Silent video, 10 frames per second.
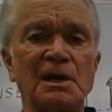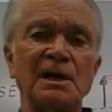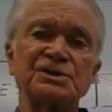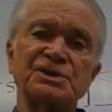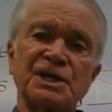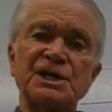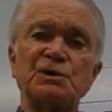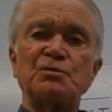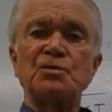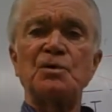I'll state a
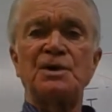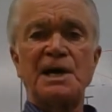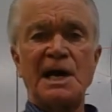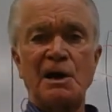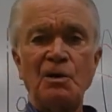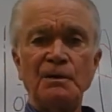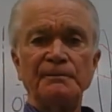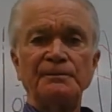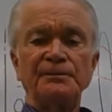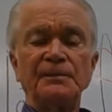rule now,
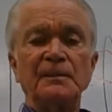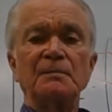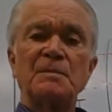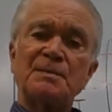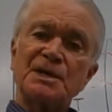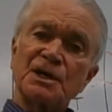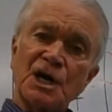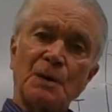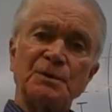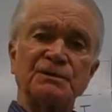maybe a
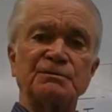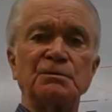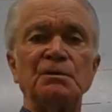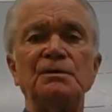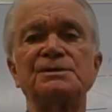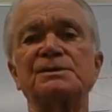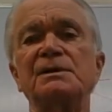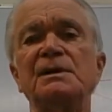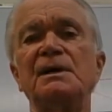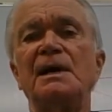couple of rules,
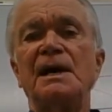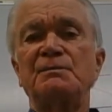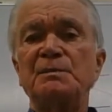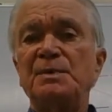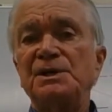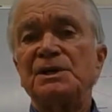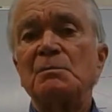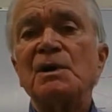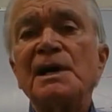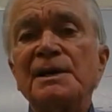and repeat
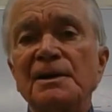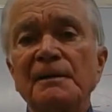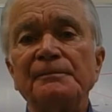them later.